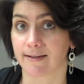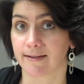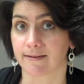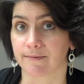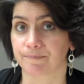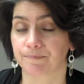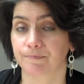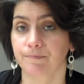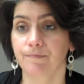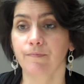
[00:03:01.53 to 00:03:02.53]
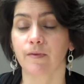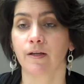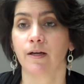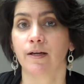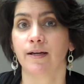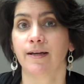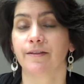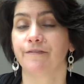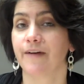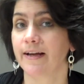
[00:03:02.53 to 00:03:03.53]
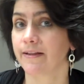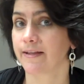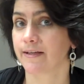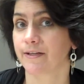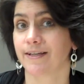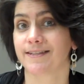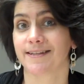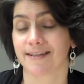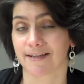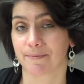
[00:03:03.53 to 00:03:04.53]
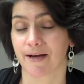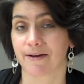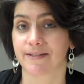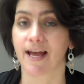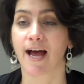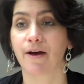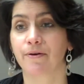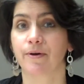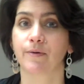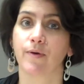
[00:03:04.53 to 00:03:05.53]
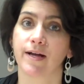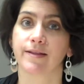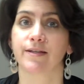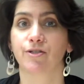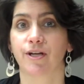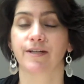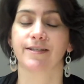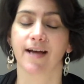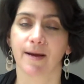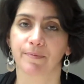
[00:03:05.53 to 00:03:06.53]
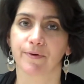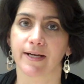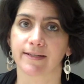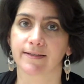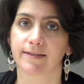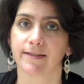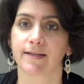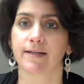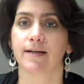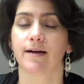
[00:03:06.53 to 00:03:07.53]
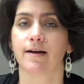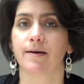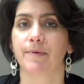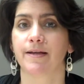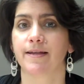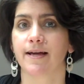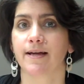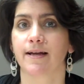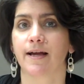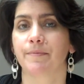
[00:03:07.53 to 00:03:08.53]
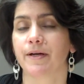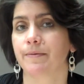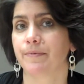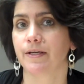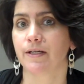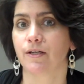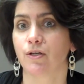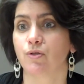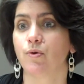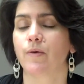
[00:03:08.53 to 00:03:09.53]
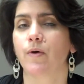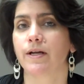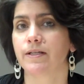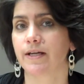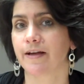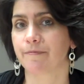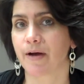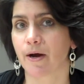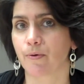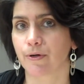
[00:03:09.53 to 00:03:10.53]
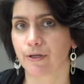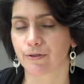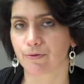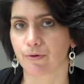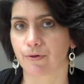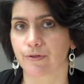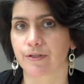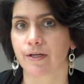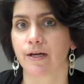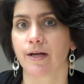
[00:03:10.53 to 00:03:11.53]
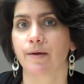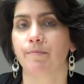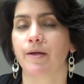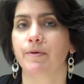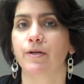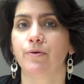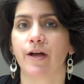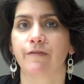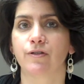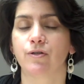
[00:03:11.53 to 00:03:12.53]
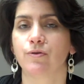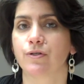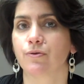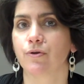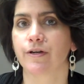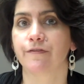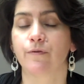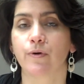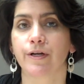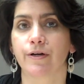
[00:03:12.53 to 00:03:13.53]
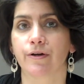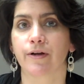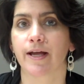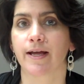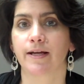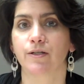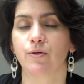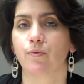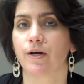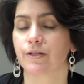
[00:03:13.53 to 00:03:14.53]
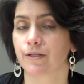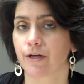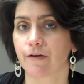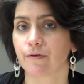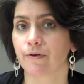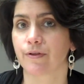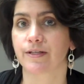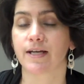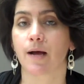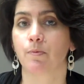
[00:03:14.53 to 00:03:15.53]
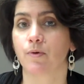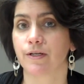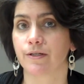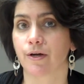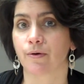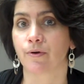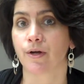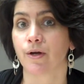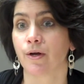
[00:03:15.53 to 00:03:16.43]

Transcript: in. The final thing you need to think about is, how do I want the shade to operate? By that I might mean, do I want it to have power controls? Maybe you have a two-story foyer and you want to cover the top window.